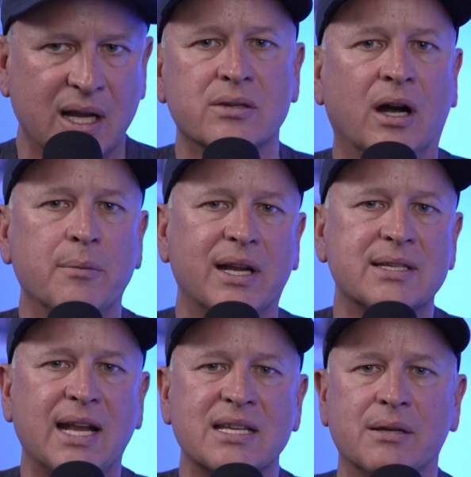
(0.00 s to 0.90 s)
So hard money
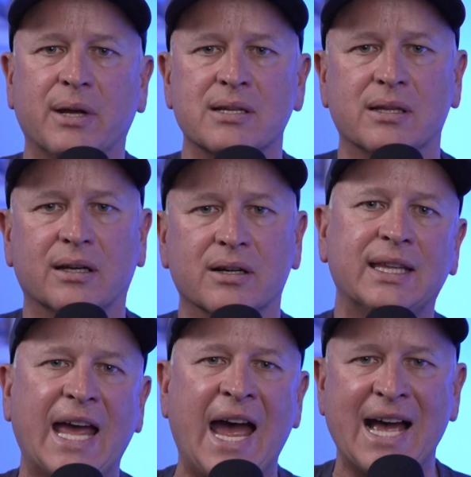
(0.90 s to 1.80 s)
is an asset-based lender.
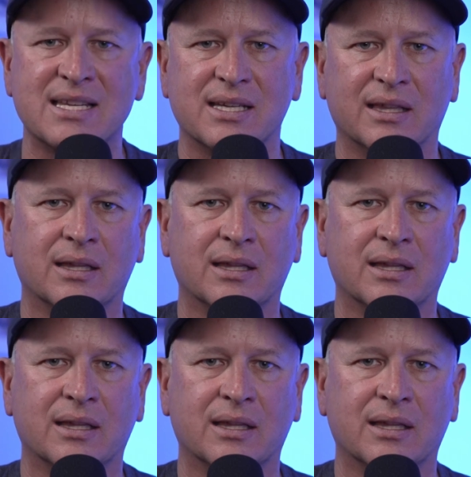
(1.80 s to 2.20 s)
The asset,